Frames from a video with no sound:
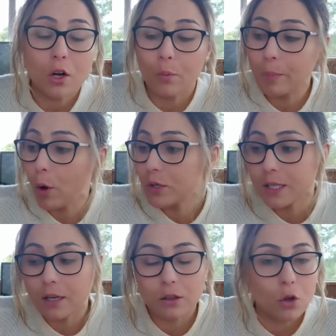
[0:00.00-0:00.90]
I'll be
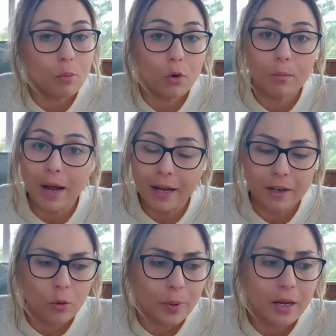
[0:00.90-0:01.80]
posting a lot more about
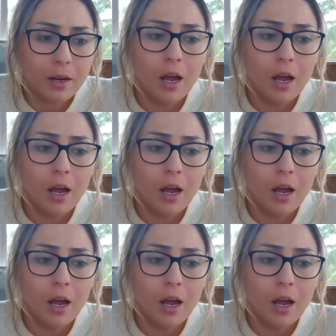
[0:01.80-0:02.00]
NLP.